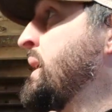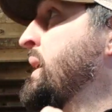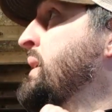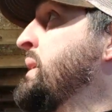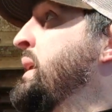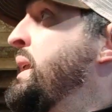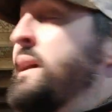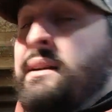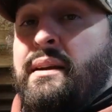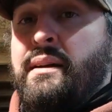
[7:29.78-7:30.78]
and
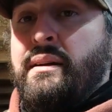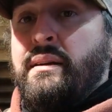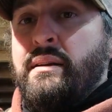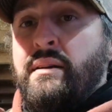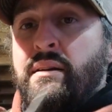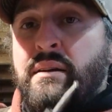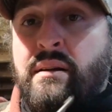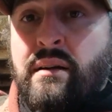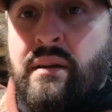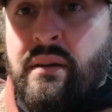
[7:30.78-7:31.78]
then
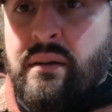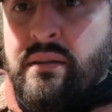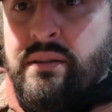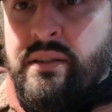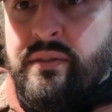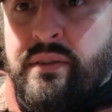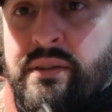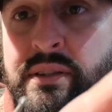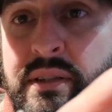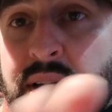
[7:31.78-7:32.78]
see if you can
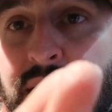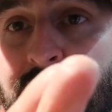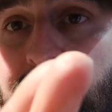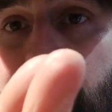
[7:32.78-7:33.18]
see that.